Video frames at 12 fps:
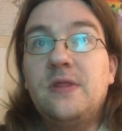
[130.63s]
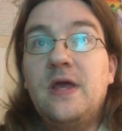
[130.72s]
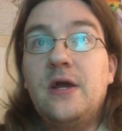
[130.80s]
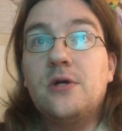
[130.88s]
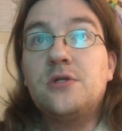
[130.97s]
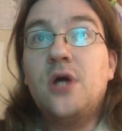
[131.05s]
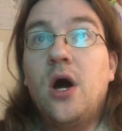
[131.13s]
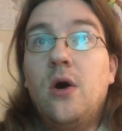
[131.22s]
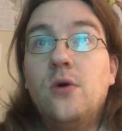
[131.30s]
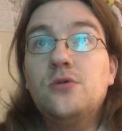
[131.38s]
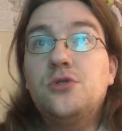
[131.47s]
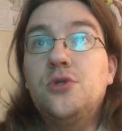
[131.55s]
They are
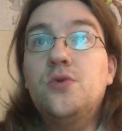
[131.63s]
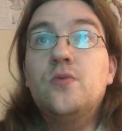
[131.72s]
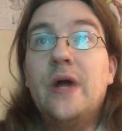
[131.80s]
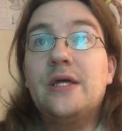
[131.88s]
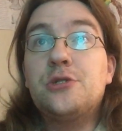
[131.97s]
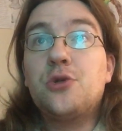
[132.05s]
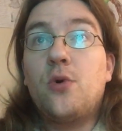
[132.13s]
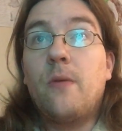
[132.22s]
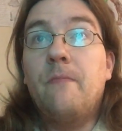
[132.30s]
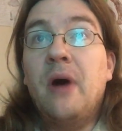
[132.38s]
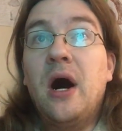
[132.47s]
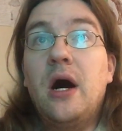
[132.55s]
told to rest or
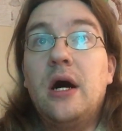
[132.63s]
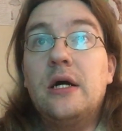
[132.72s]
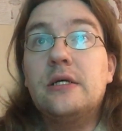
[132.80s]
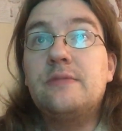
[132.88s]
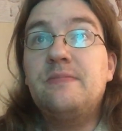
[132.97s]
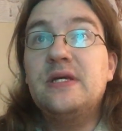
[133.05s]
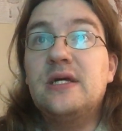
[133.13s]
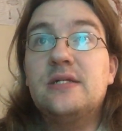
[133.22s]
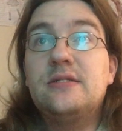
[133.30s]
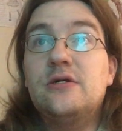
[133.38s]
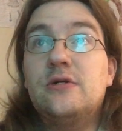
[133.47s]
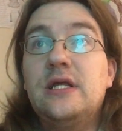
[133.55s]
pause
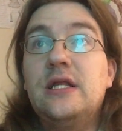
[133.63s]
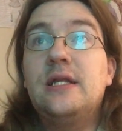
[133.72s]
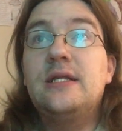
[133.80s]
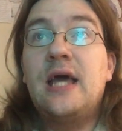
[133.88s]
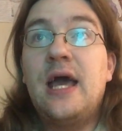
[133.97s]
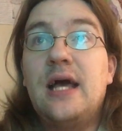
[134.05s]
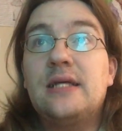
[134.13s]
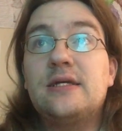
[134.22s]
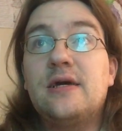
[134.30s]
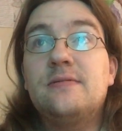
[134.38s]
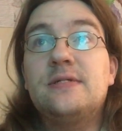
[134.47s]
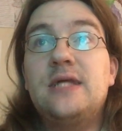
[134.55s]
because their needed
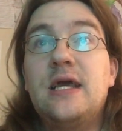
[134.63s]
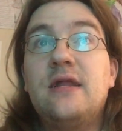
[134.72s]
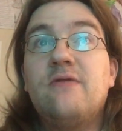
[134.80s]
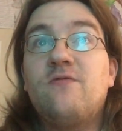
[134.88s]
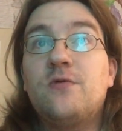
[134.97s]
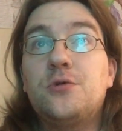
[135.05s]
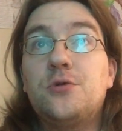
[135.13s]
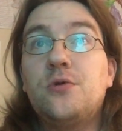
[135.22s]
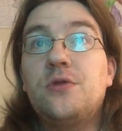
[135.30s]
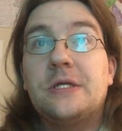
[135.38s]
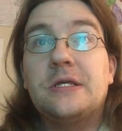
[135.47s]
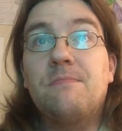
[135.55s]
task of standing for the
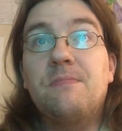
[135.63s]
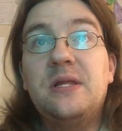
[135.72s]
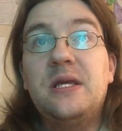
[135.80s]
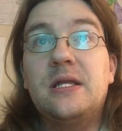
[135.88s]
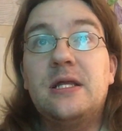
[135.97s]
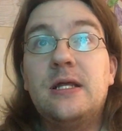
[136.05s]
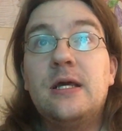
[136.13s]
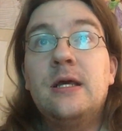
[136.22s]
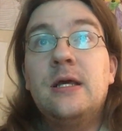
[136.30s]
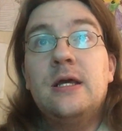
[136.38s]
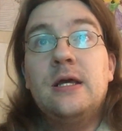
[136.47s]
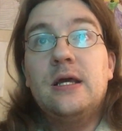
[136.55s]
truth is completed,
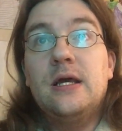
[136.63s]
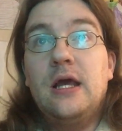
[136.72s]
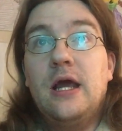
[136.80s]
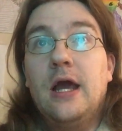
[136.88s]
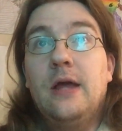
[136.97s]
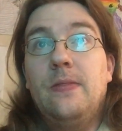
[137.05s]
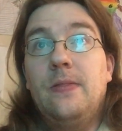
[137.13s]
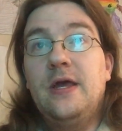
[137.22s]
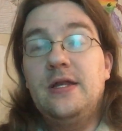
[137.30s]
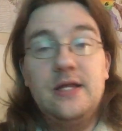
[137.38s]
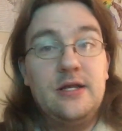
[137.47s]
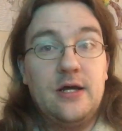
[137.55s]
and
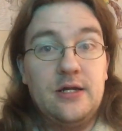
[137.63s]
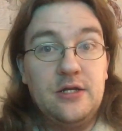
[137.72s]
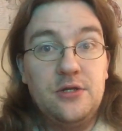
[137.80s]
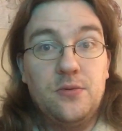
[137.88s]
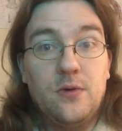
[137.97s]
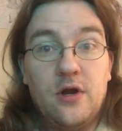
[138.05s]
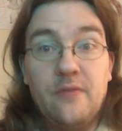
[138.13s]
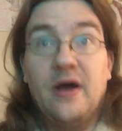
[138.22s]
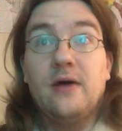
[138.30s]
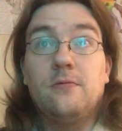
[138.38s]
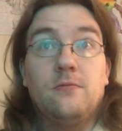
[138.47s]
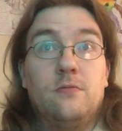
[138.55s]
they did not need to worry
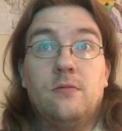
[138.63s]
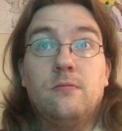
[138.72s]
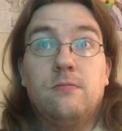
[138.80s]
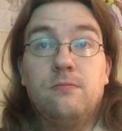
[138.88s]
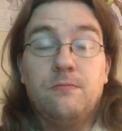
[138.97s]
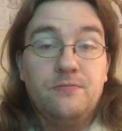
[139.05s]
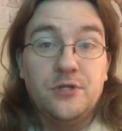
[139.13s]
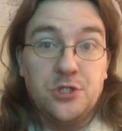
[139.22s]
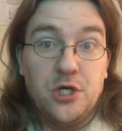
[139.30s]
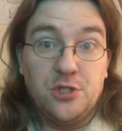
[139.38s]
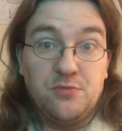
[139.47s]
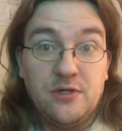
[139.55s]
about the
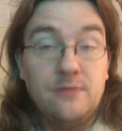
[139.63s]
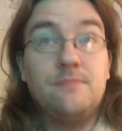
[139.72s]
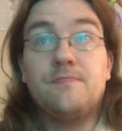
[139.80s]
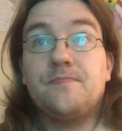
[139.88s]
judgment.